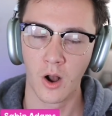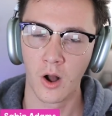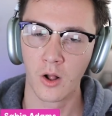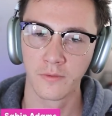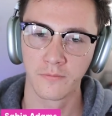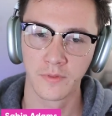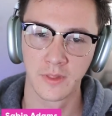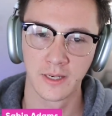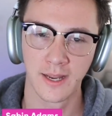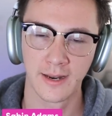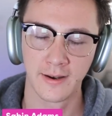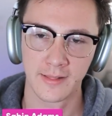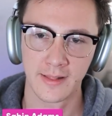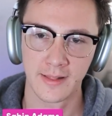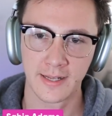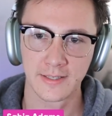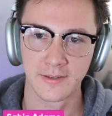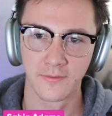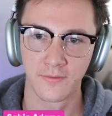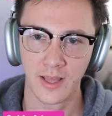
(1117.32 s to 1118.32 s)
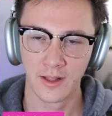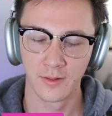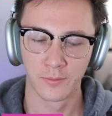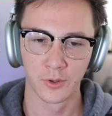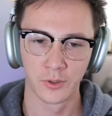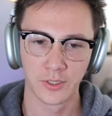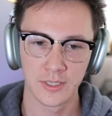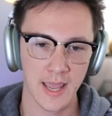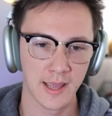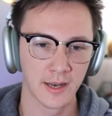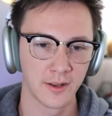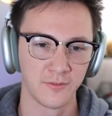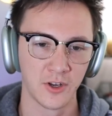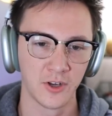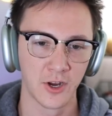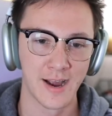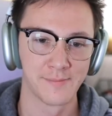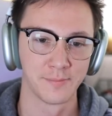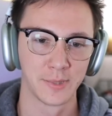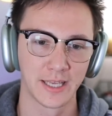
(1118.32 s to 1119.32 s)
the data that's available to any of your
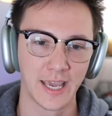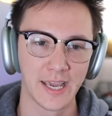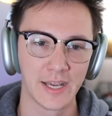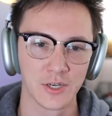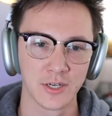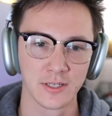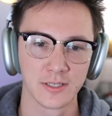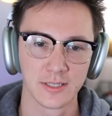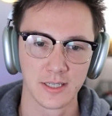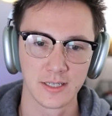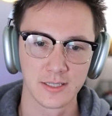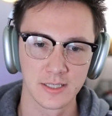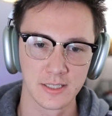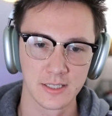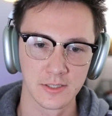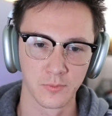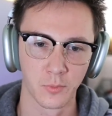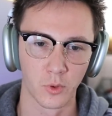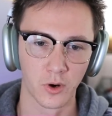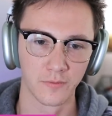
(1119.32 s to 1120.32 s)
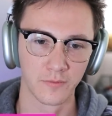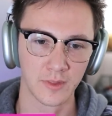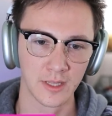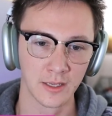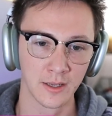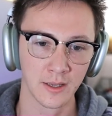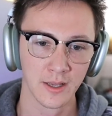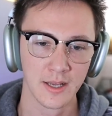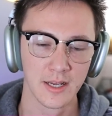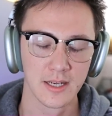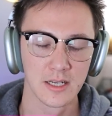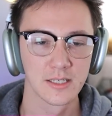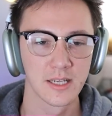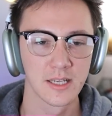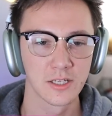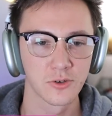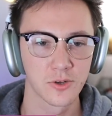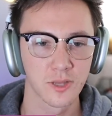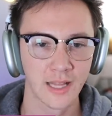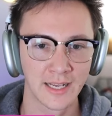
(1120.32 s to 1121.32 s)
applications. This is more of the
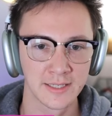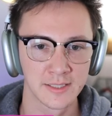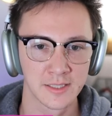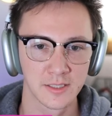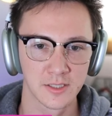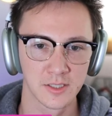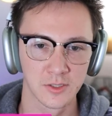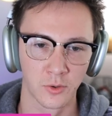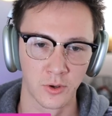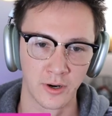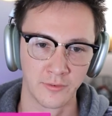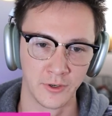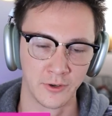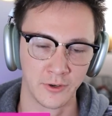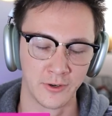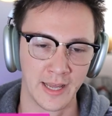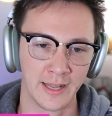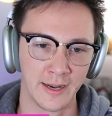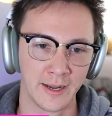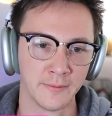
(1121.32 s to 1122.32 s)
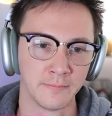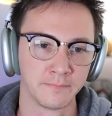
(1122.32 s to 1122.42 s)
centralized store of your data.